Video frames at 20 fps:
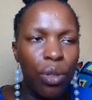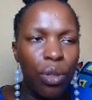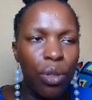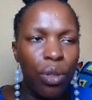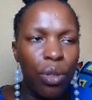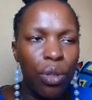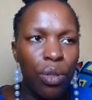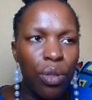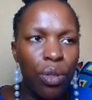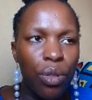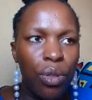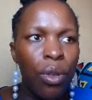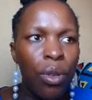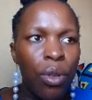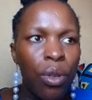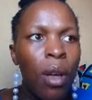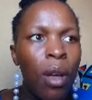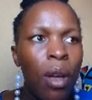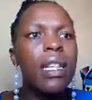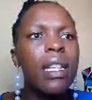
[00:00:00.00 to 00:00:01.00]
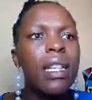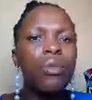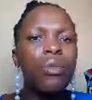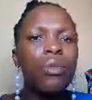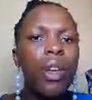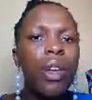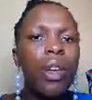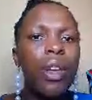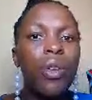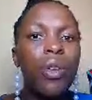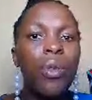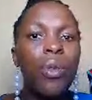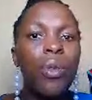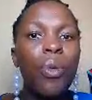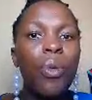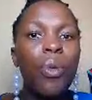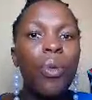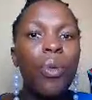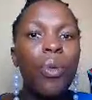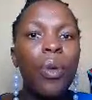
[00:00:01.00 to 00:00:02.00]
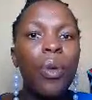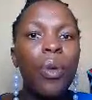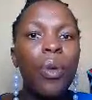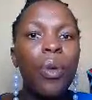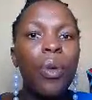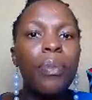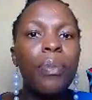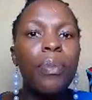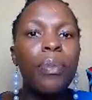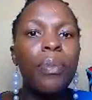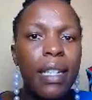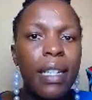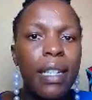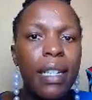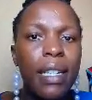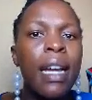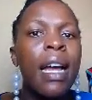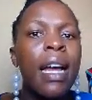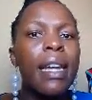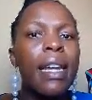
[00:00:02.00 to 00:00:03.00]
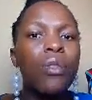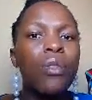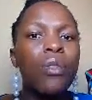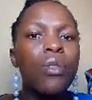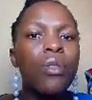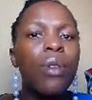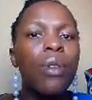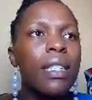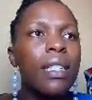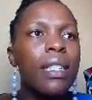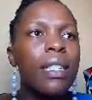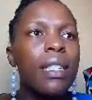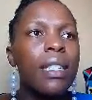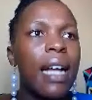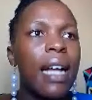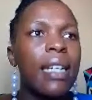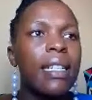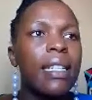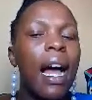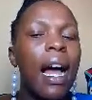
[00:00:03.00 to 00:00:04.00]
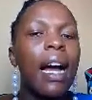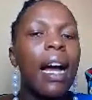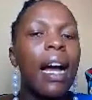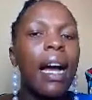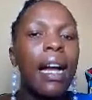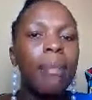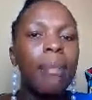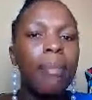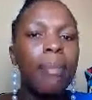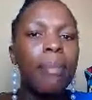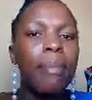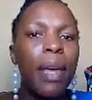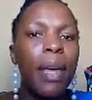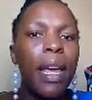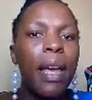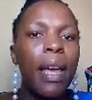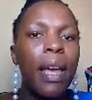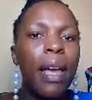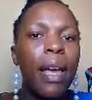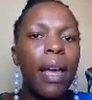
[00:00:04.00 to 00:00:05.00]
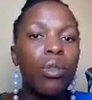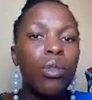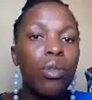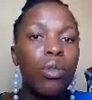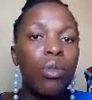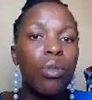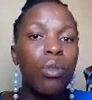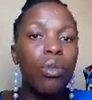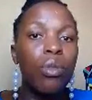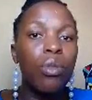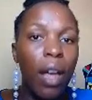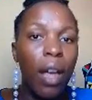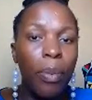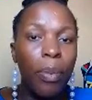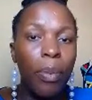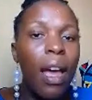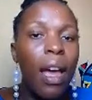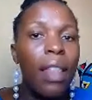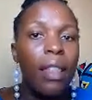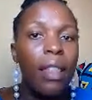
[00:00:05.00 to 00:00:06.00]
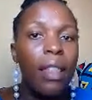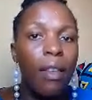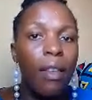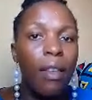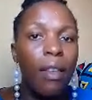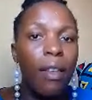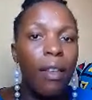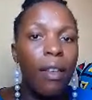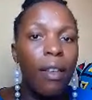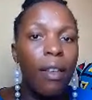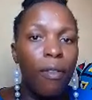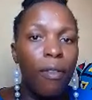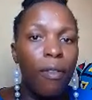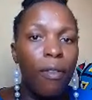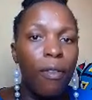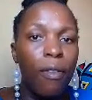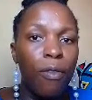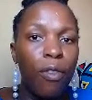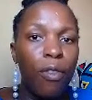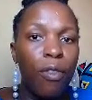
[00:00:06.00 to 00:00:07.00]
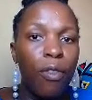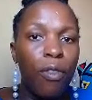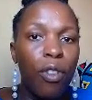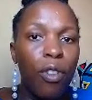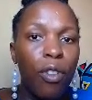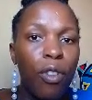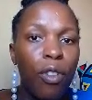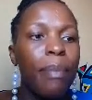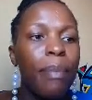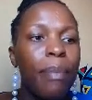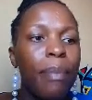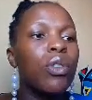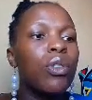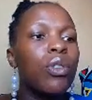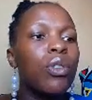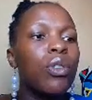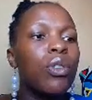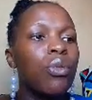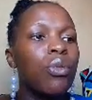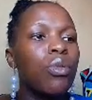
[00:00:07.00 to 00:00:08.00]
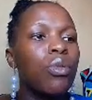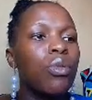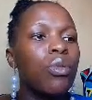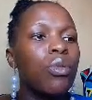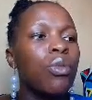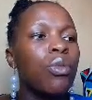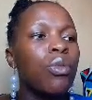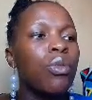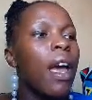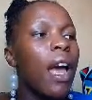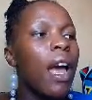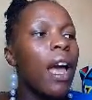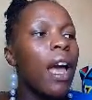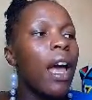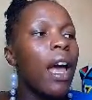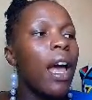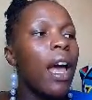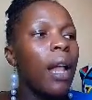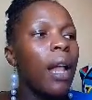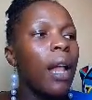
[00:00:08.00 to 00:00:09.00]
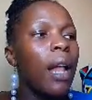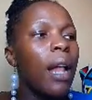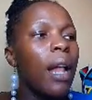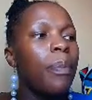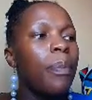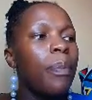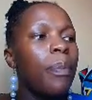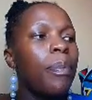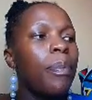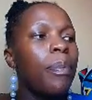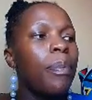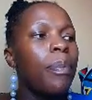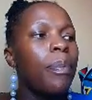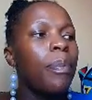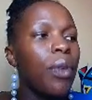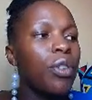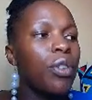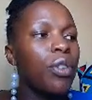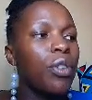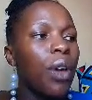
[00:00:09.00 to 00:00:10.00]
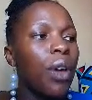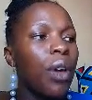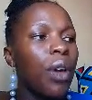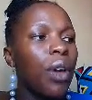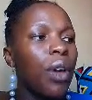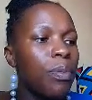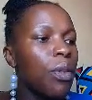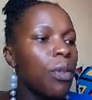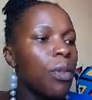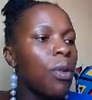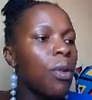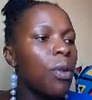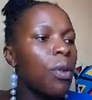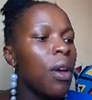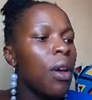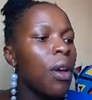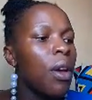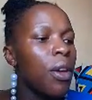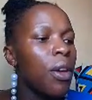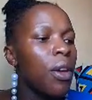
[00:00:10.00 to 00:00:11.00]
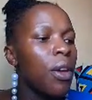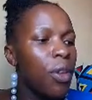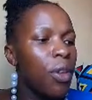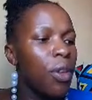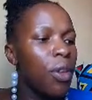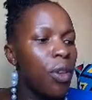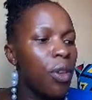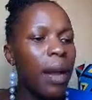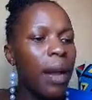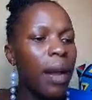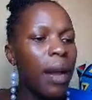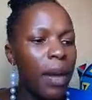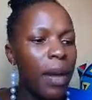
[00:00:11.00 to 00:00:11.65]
way you will be creating networks that can be able to help you in the future, and they can be able to help you reach where you need to be, so you can be able to grow.